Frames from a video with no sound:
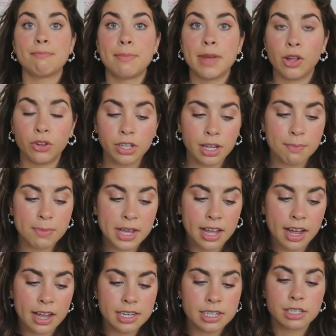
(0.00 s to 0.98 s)
milk,
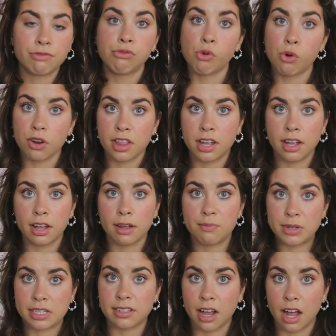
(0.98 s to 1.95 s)
because for the
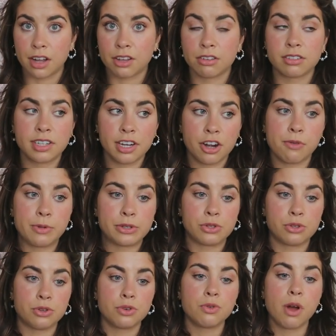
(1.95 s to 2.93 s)
pistachio
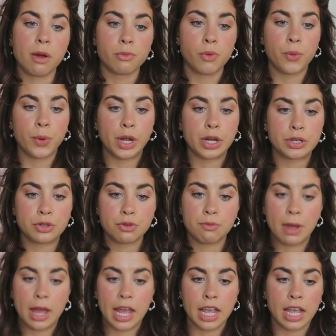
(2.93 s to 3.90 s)
tiramisu, I'm going to
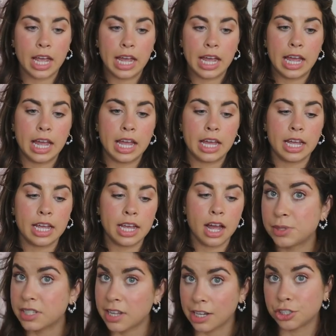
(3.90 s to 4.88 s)
make a
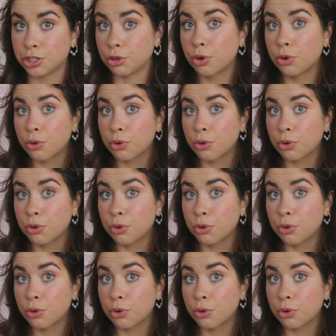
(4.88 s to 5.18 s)
pistachio